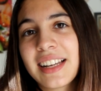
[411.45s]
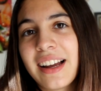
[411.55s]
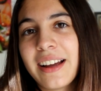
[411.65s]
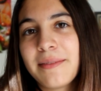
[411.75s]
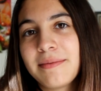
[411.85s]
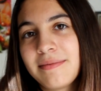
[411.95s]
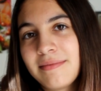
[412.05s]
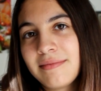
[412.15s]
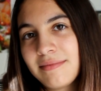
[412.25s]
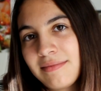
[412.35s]
time
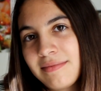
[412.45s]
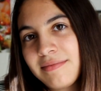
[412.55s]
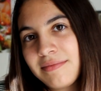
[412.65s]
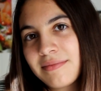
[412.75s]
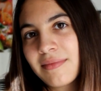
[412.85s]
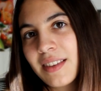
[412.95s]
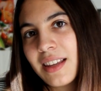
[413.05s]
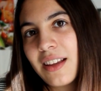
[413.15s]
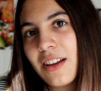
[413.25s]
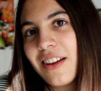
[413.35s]

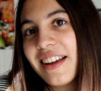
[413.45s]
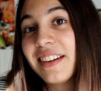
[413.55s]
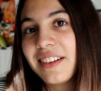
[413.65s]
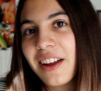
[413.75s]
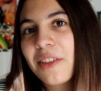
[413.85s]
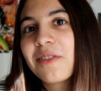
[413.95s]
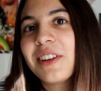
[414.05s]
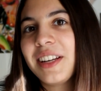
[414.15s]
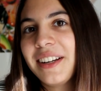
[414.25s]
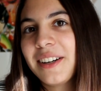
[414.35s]
in another
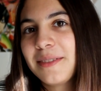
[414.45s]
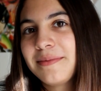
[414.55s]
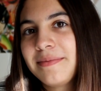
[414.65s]
video.